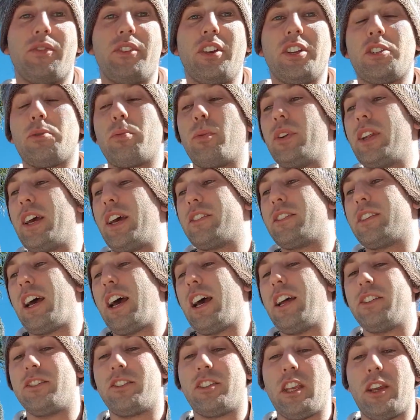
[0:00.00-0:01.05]
This one has
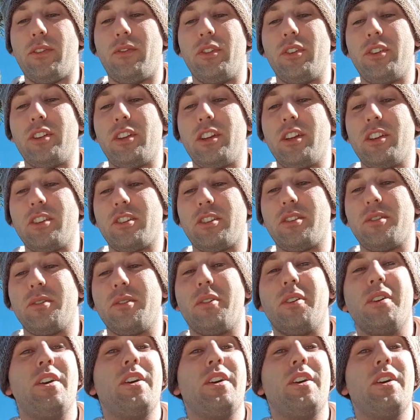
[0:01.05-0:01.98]
had 7 years.